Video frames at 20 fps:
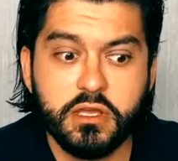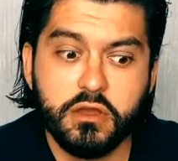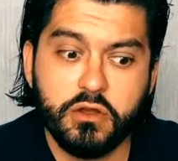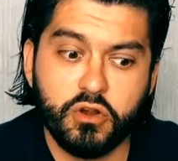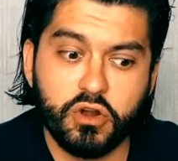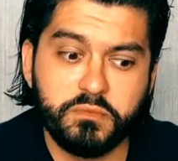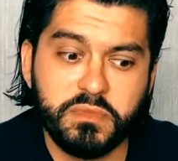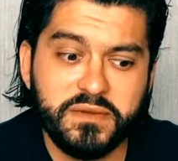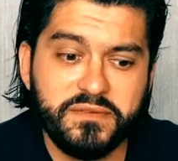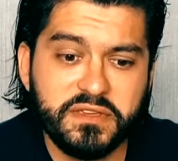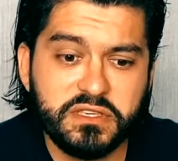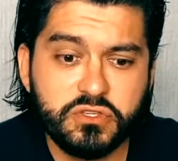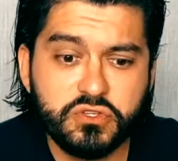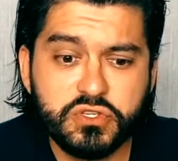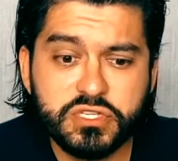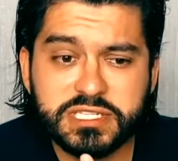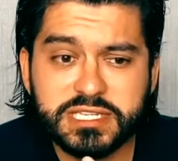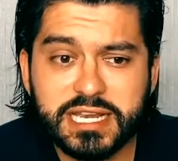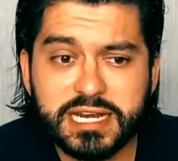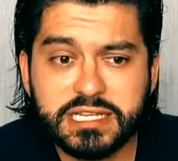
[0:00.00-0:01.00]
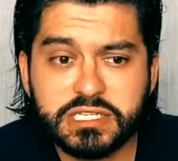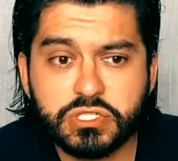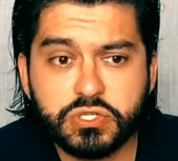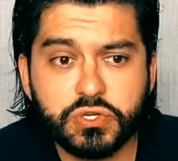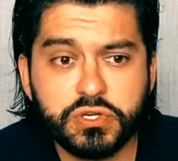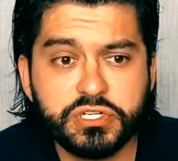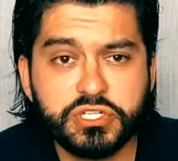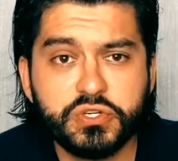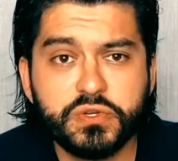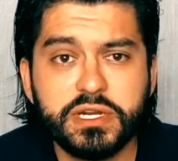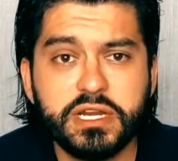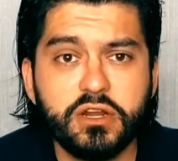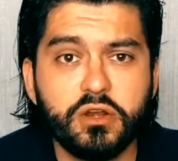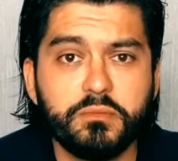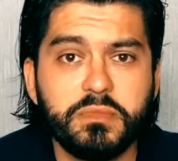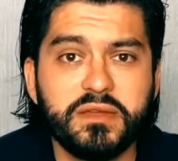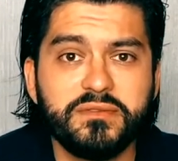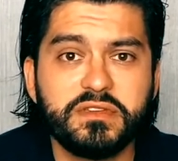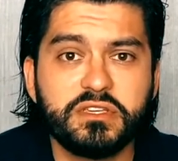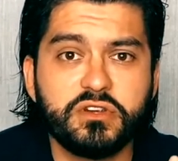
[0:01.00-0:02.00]
Or maybe you just had a surgery, or
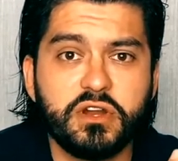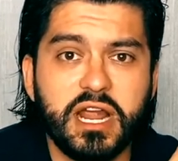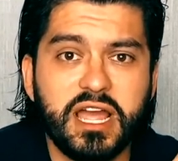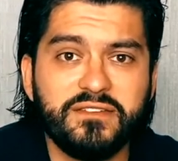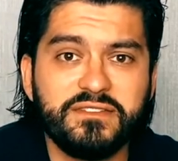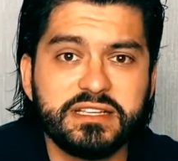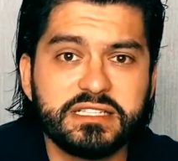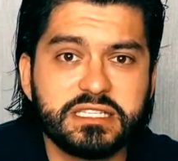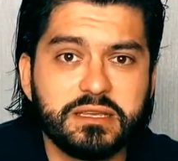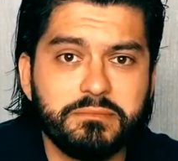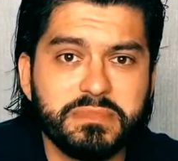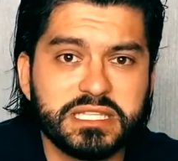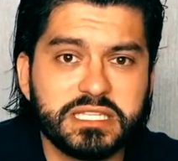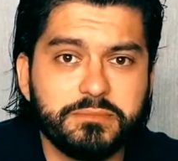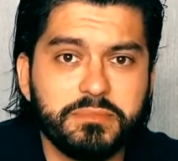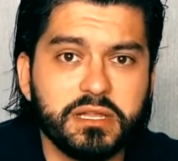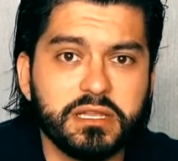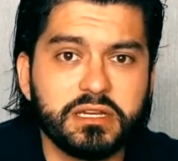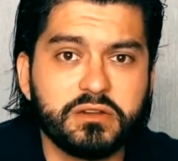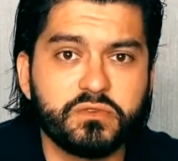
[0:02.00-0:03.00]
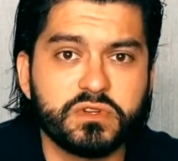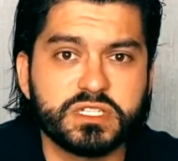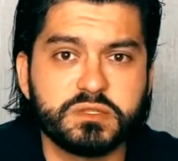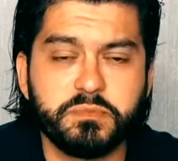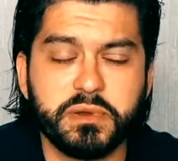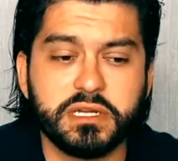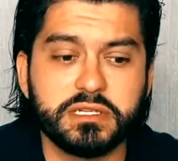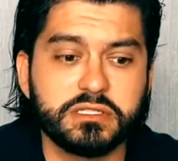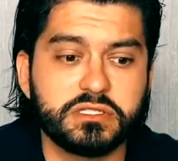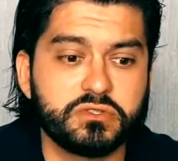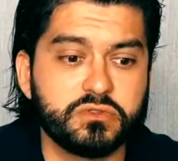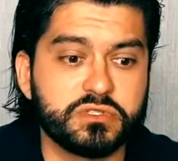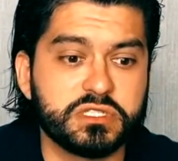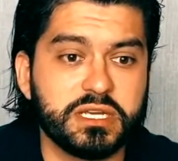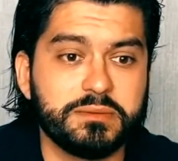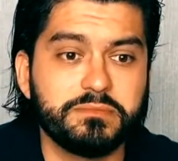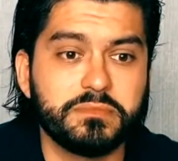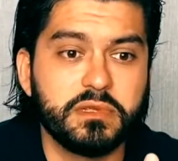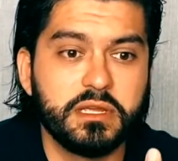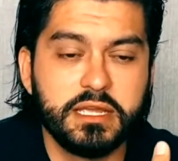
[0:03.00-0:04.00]
maybe you're having some metabolic response to
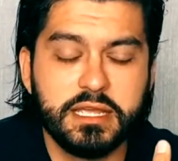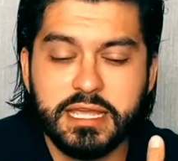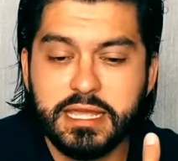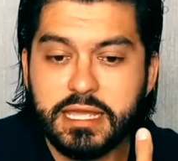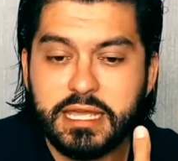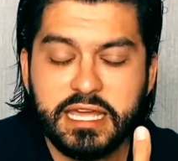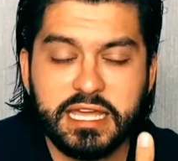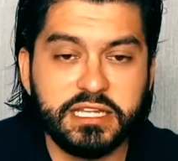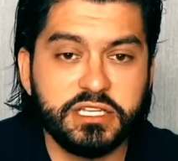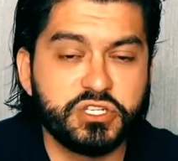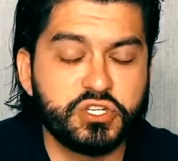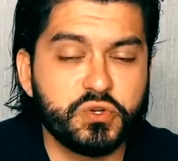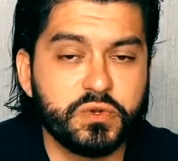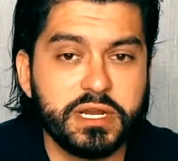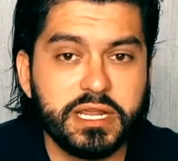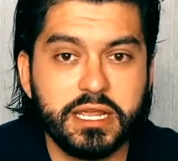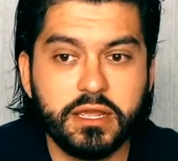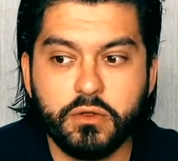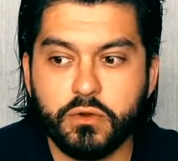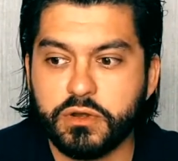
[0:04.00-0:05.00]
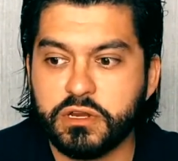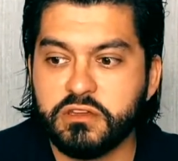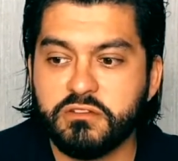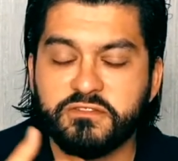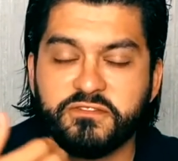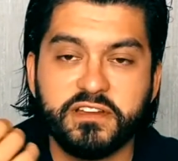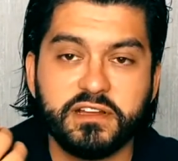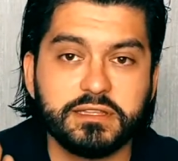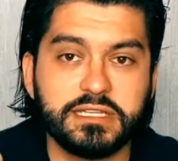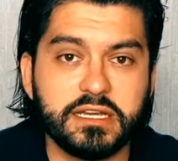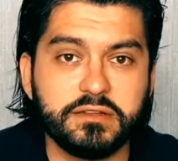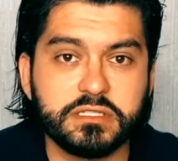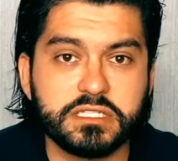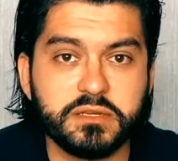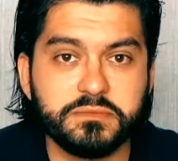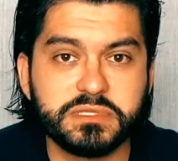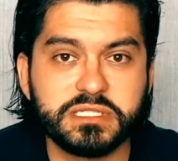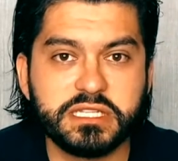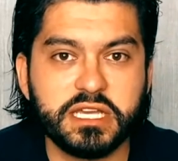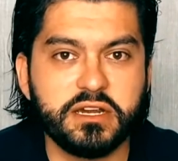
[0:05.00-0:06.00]
some injury, or you fell down
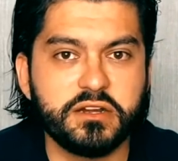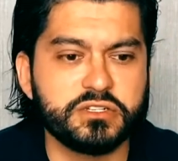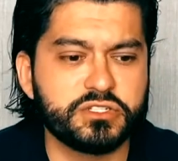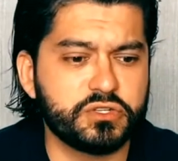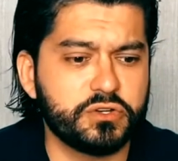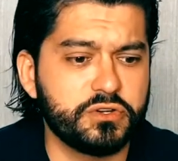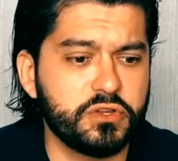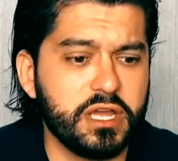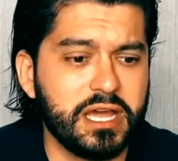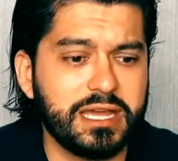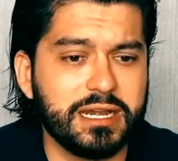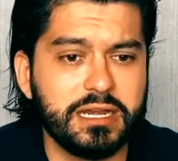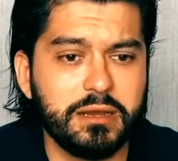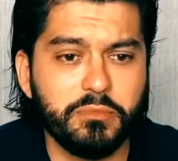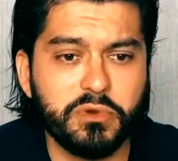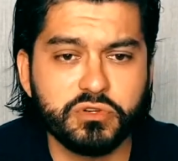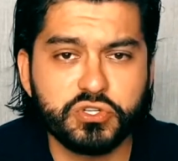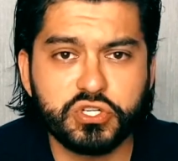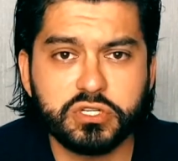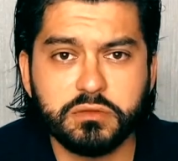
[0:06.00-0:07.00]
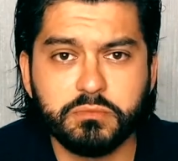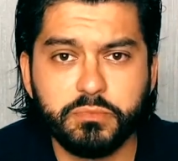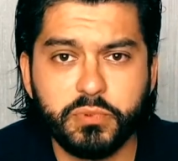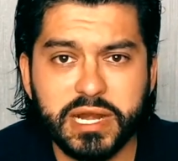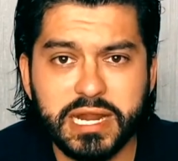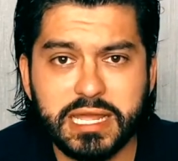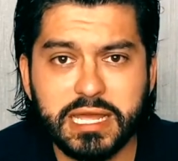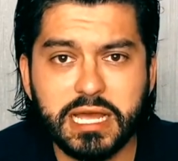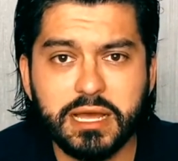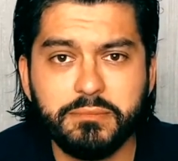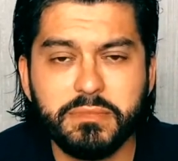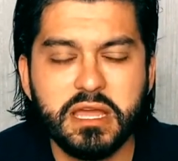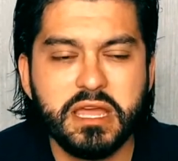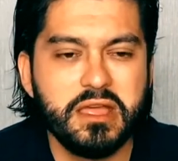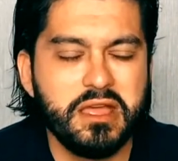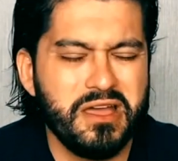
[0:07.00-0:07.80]
some stairs, or you had an emotional breakup.